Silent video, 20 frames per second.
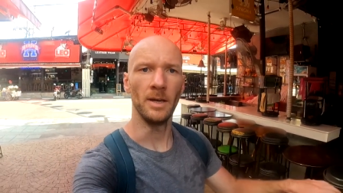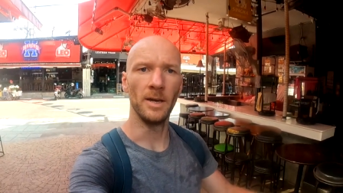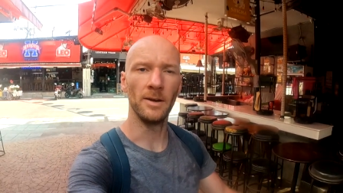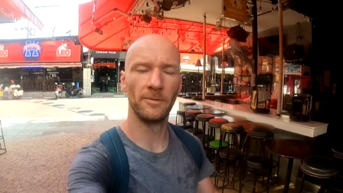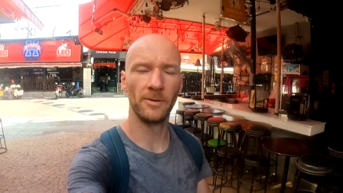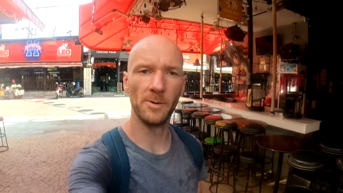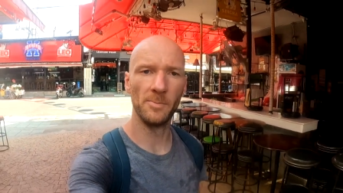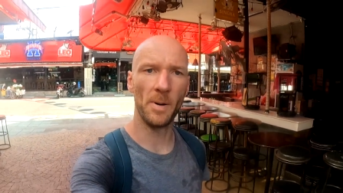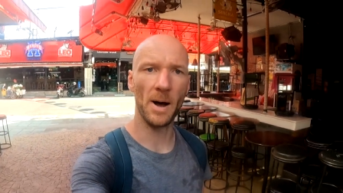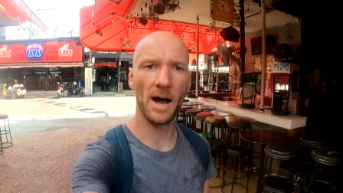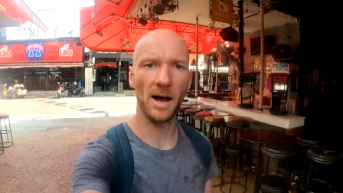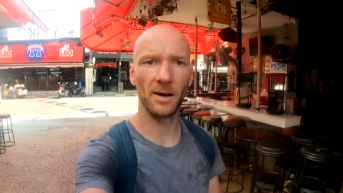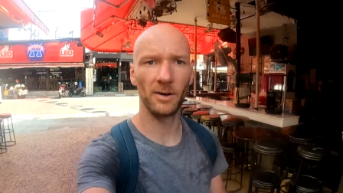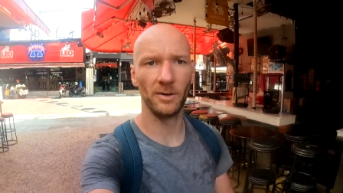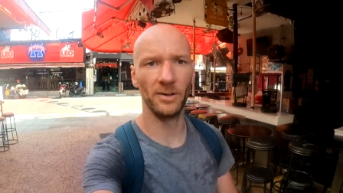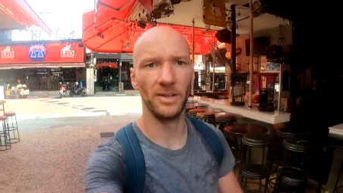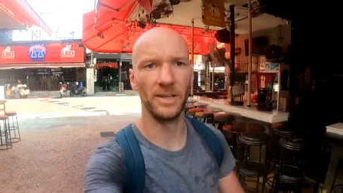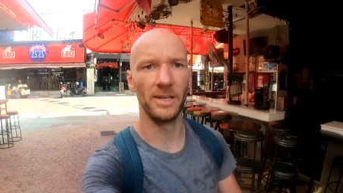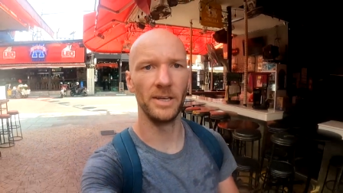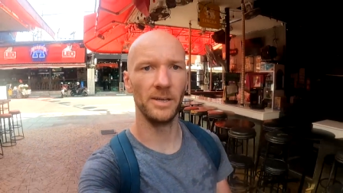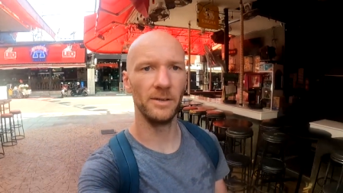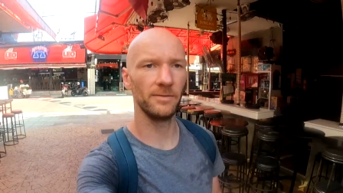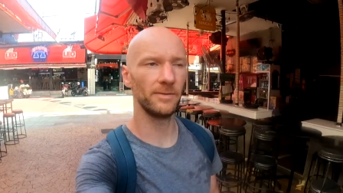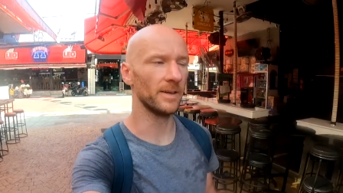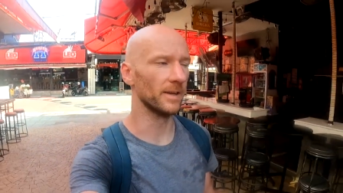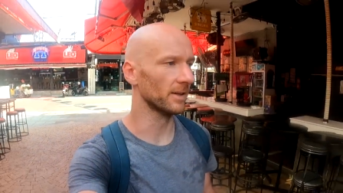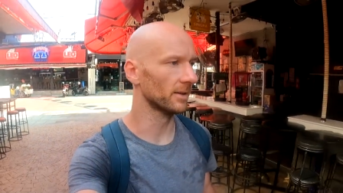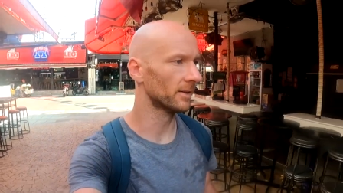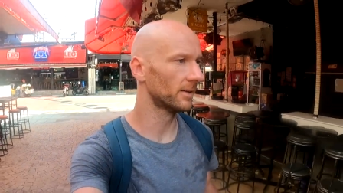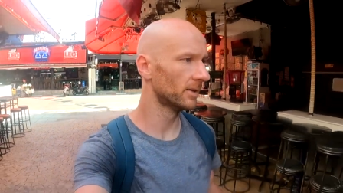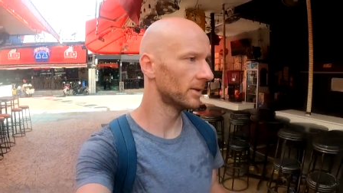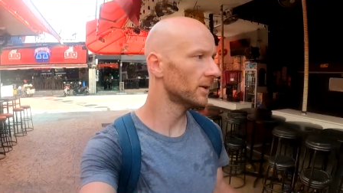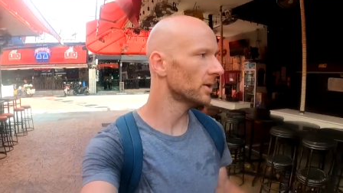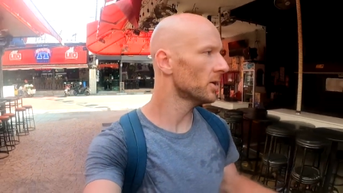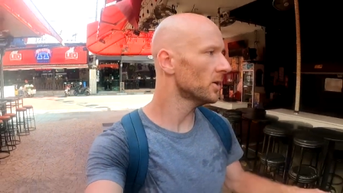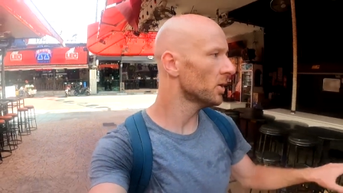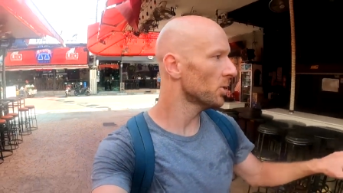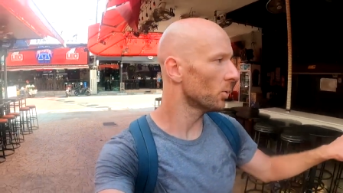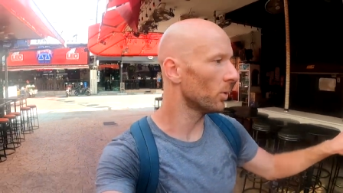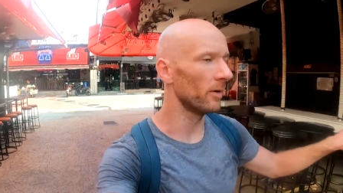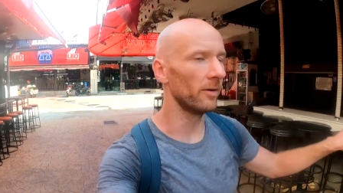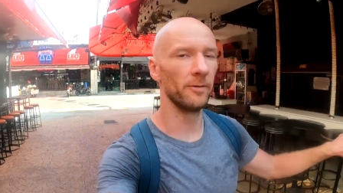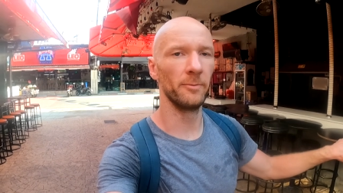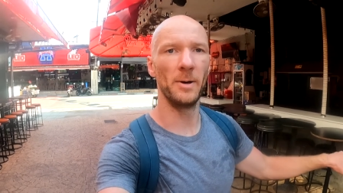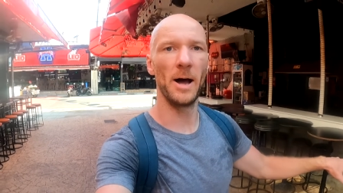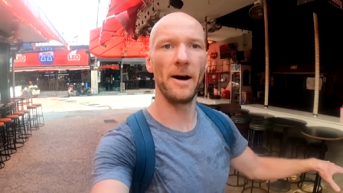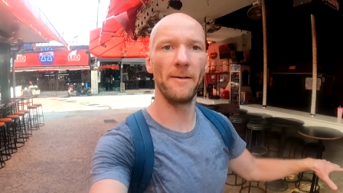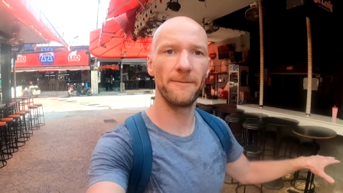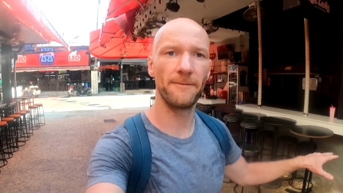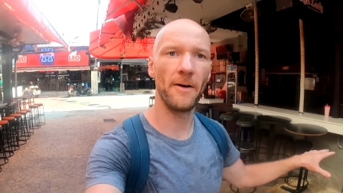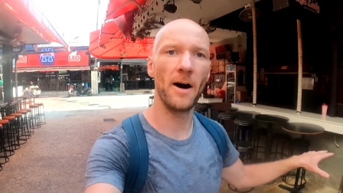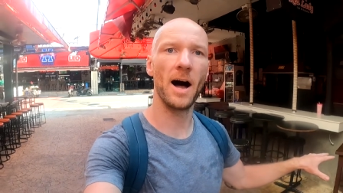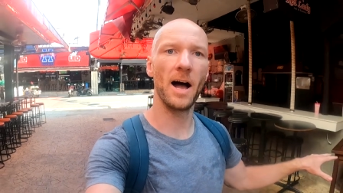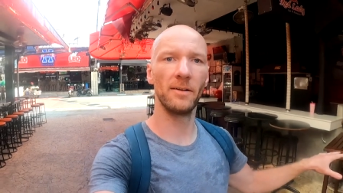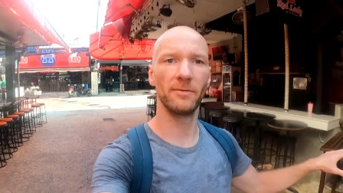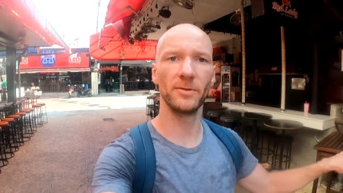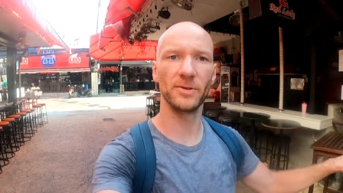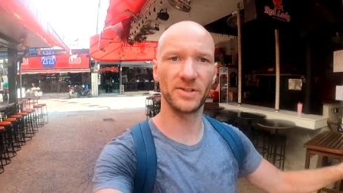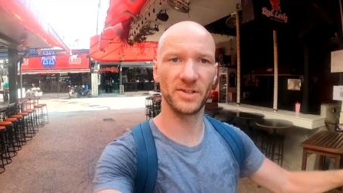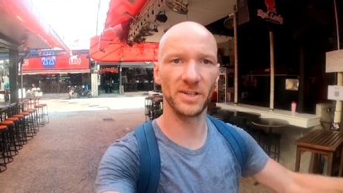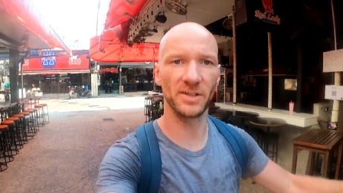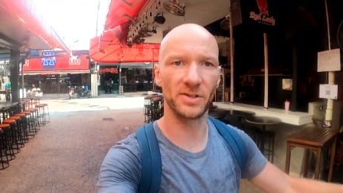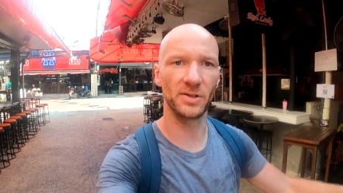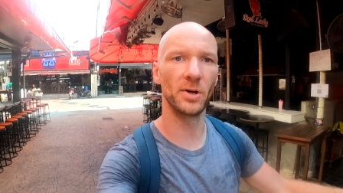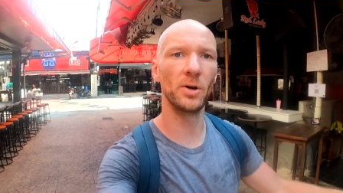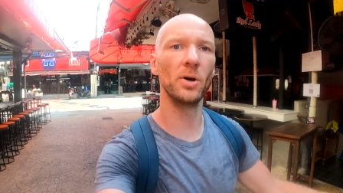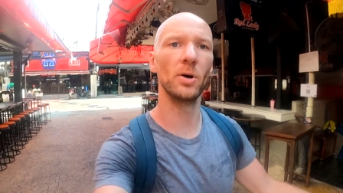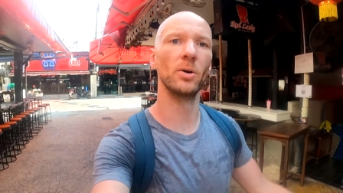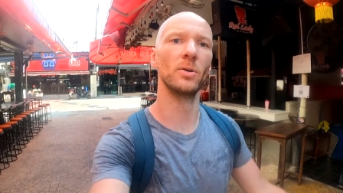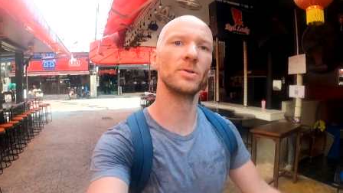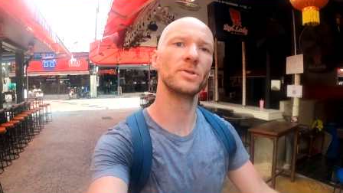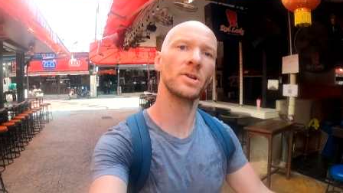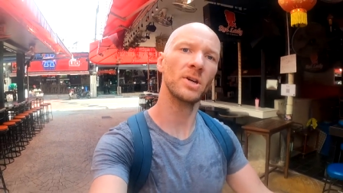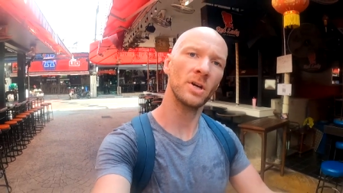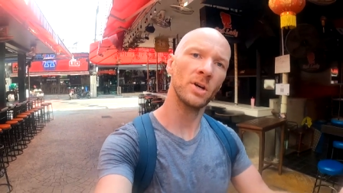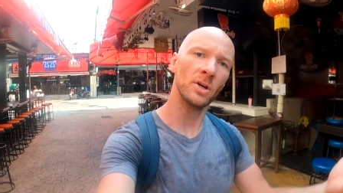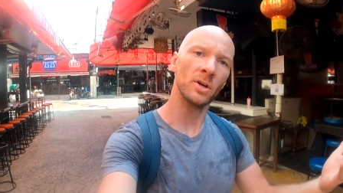Every bar in the evening will have about five or six girls